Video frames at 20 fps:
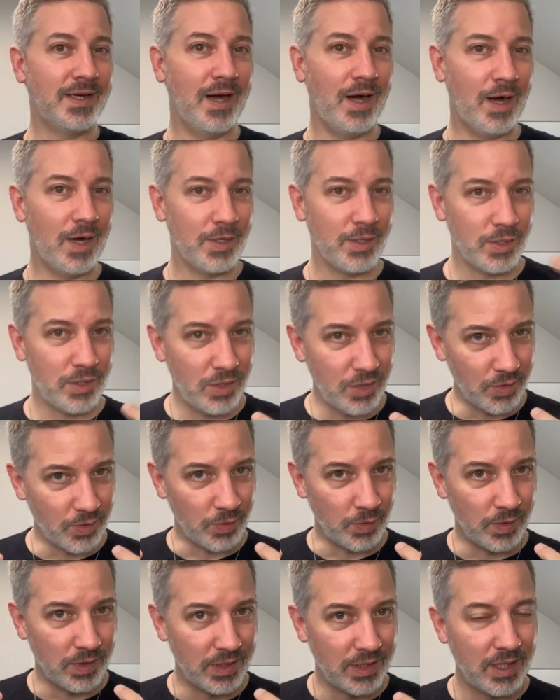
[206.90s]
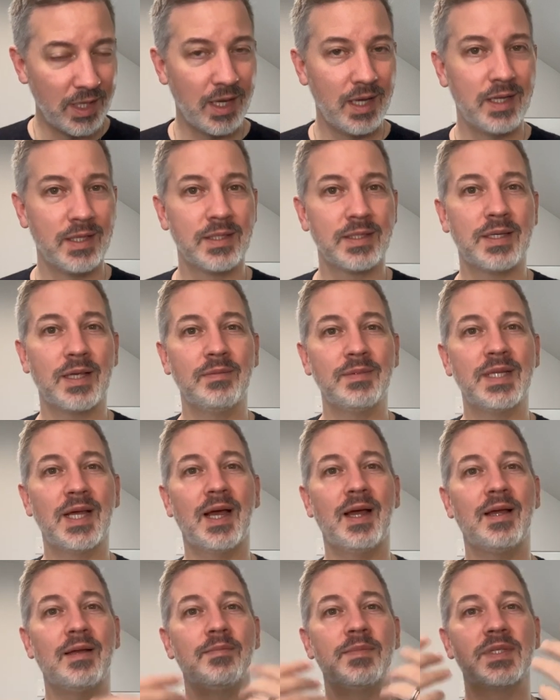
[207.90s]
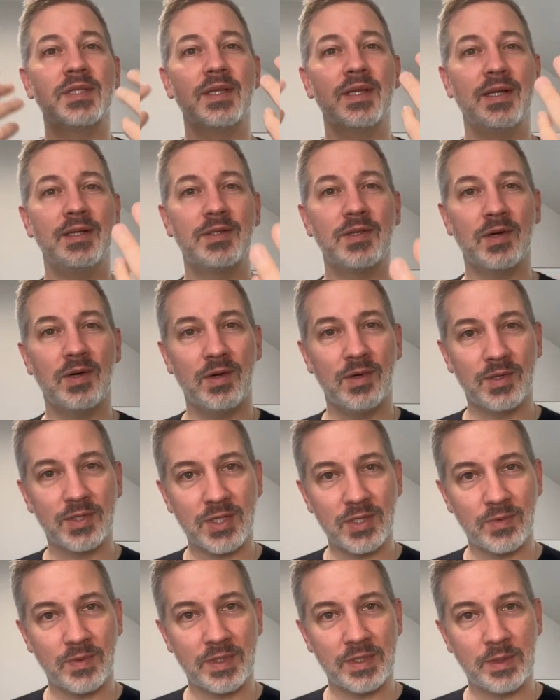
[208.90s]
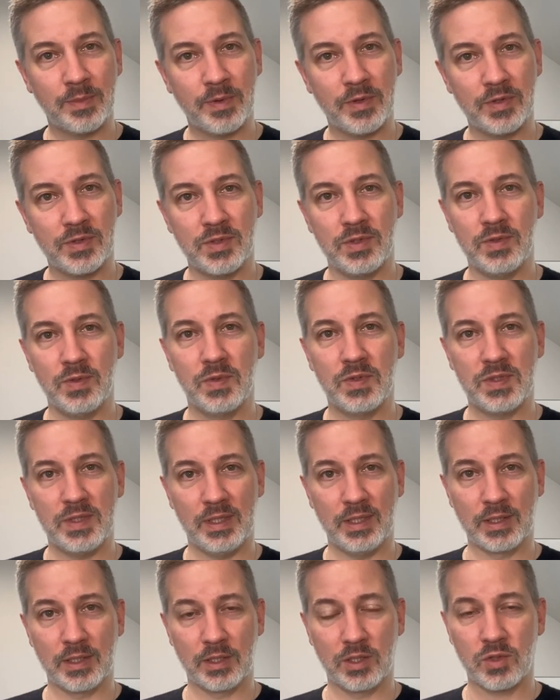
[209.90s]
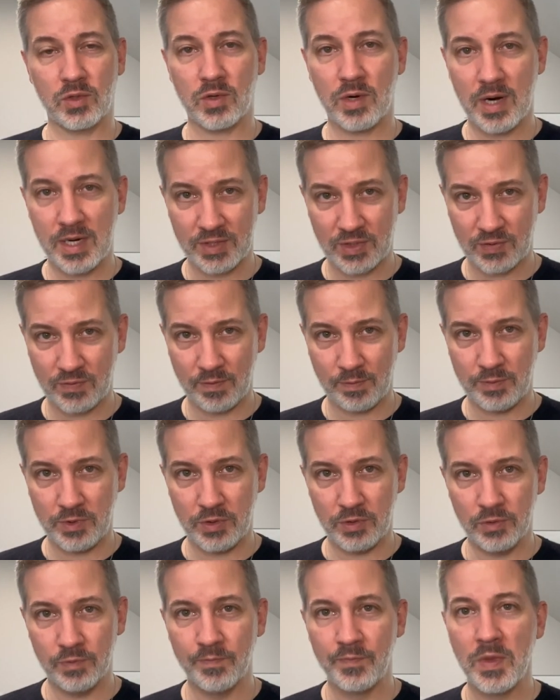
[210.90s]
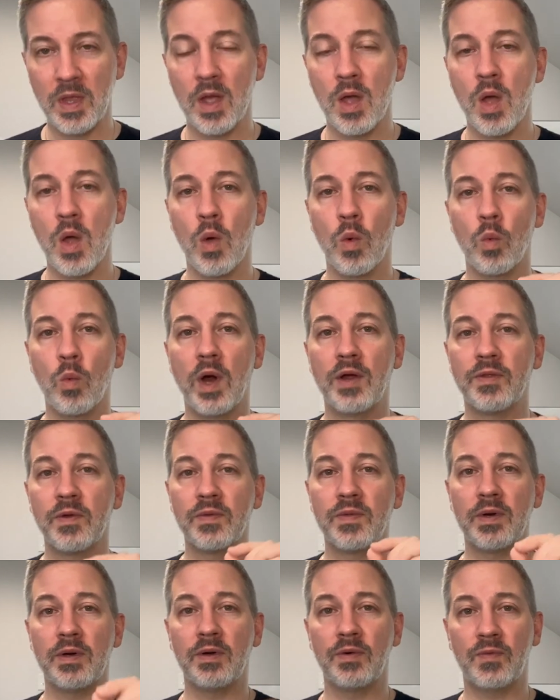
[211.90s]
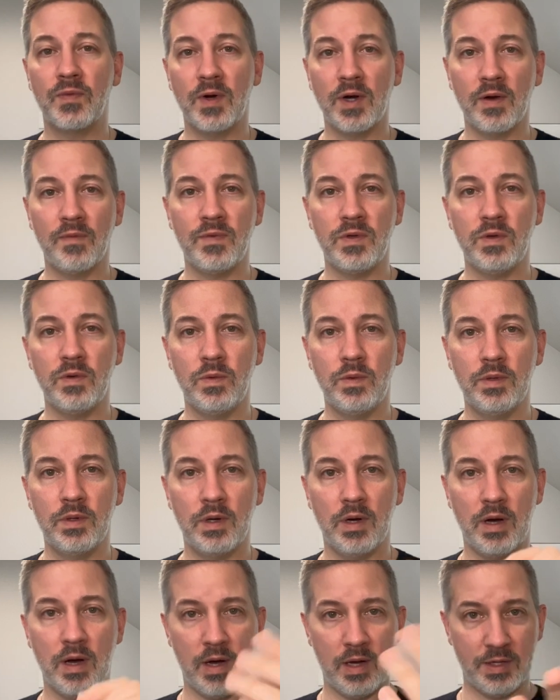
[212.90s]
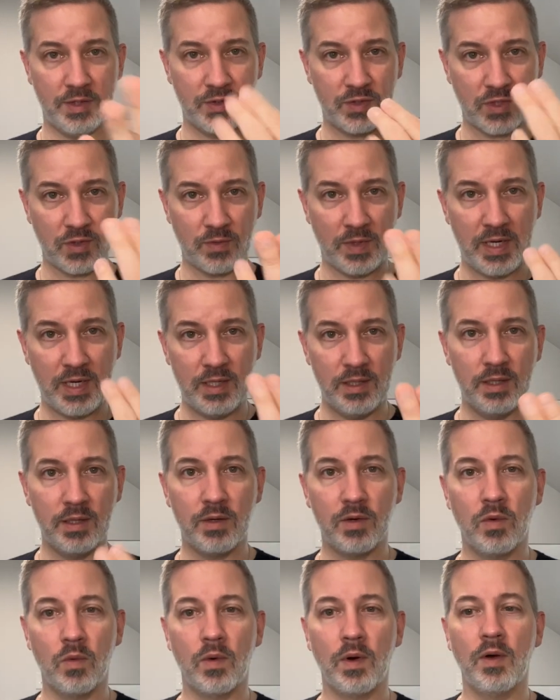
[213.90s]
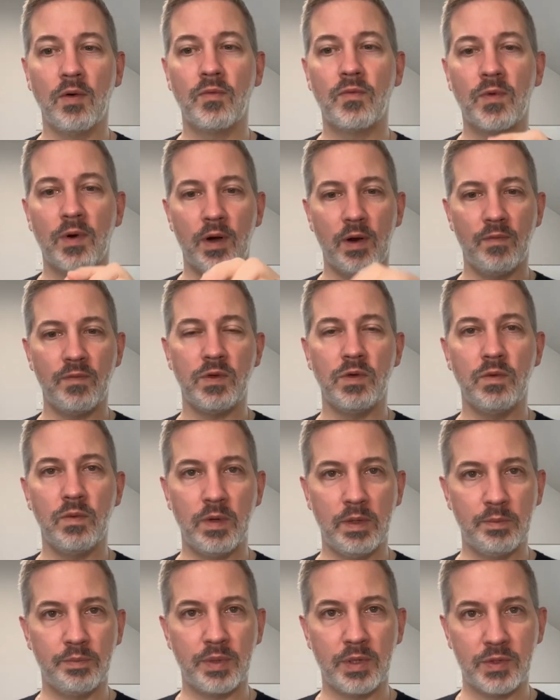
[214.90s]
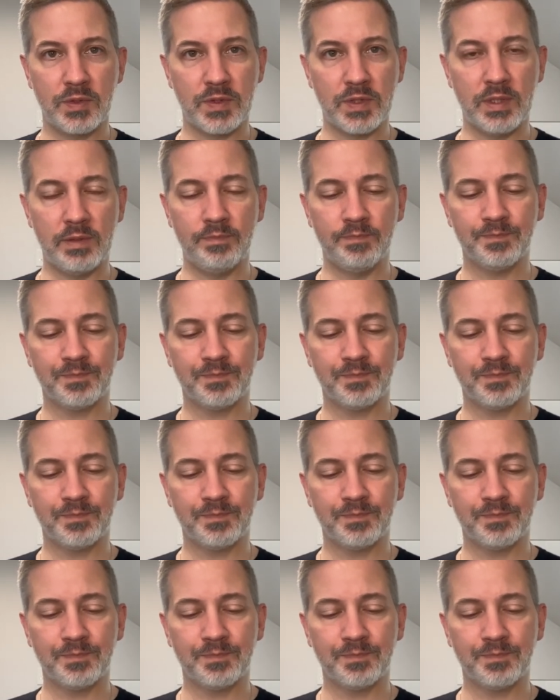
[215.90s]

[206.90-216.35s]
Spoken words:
on you, sometimes it's also on the person who's sitting across from you. Whether they're in front of you on a screen or in front of you in person.